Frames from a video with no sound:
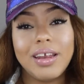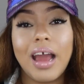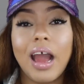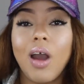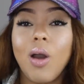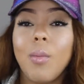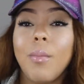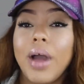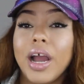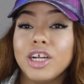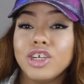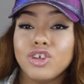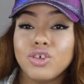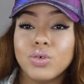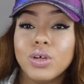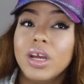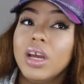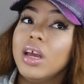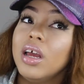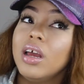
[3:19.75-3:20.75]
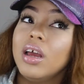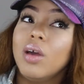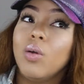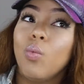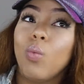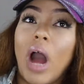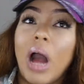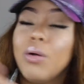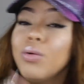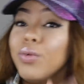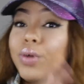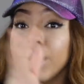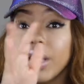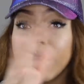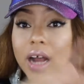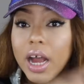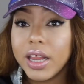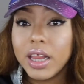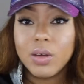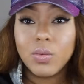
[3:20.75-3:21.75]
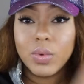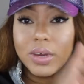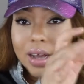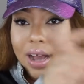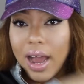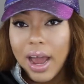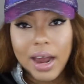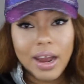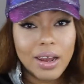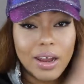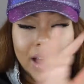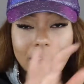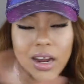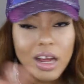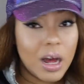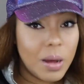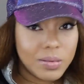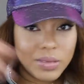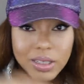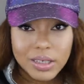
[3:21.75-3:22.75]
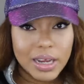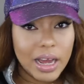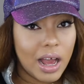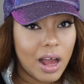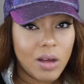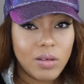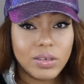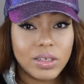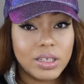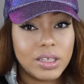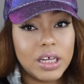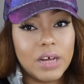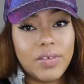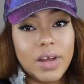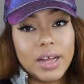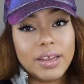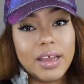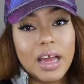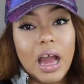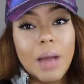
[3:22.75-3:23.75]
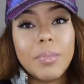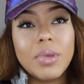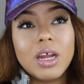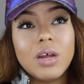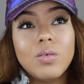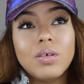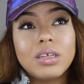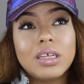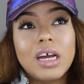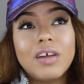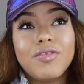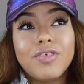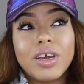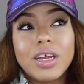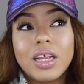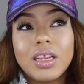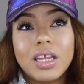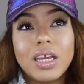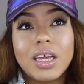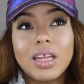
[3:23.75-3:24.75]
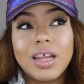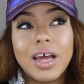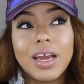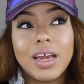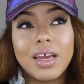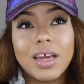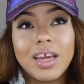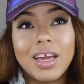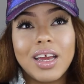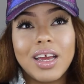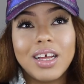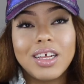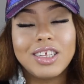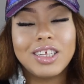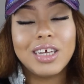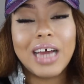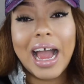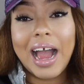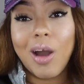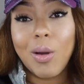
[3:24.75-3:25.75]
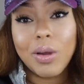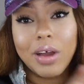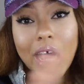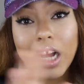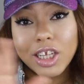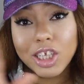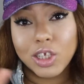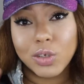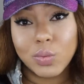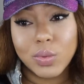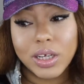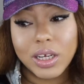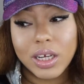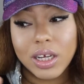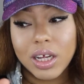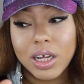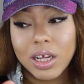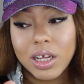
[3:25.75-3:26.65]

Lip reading: Now, mind you, while we were together, we had a lot of ups and downs and stuff like that, but it was never anything like to how it got to when